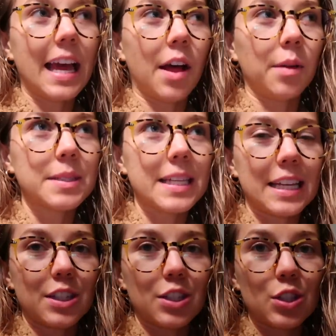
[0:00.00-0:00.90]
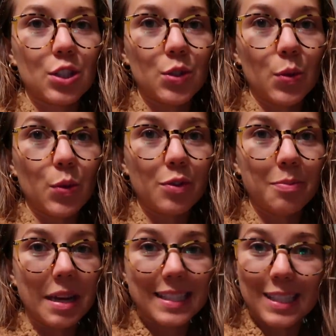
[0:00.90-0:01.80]
it helps like soothe
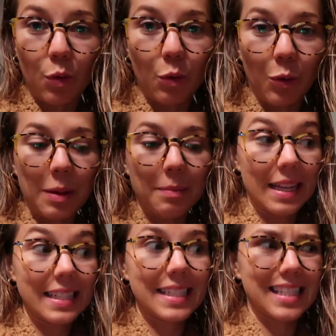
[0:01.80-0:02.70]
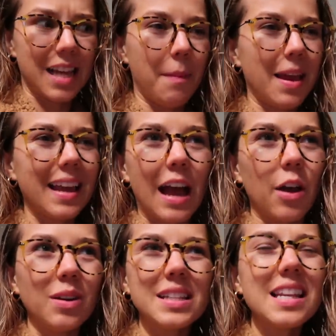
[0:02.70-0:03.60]
my soul and my stomach.
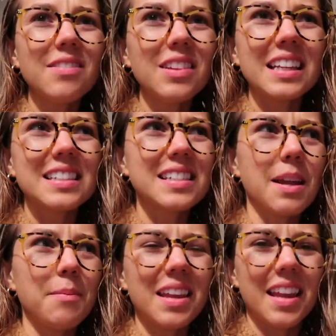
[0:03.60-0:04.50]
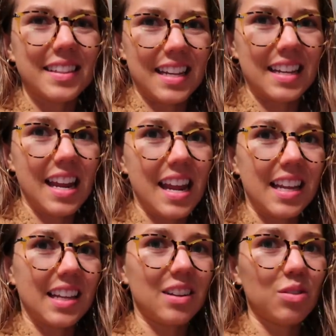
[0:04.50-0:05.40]
I always have like stomach aches at
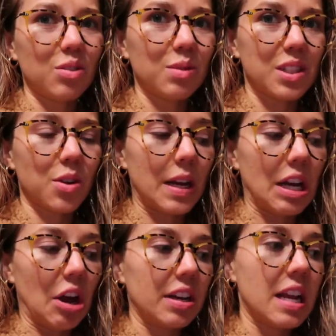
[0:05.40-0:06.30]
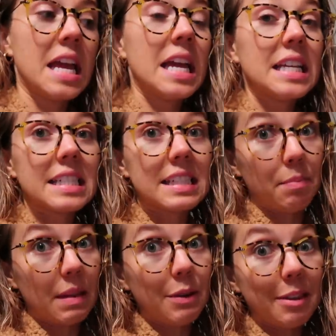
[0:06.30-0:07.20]
night. I don't know what's going on.
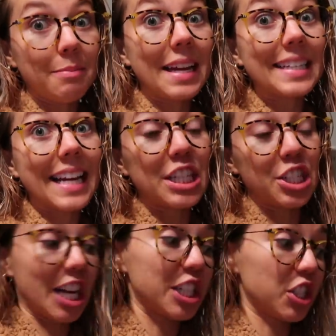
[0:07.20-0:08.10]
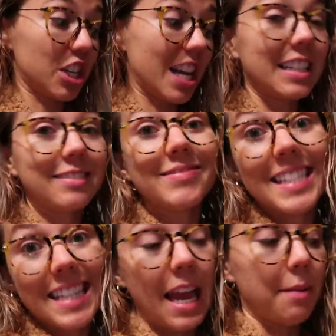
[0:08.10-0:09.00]
Something with my digestion,
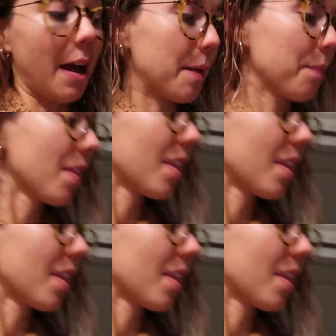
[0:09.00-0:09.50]
TMI.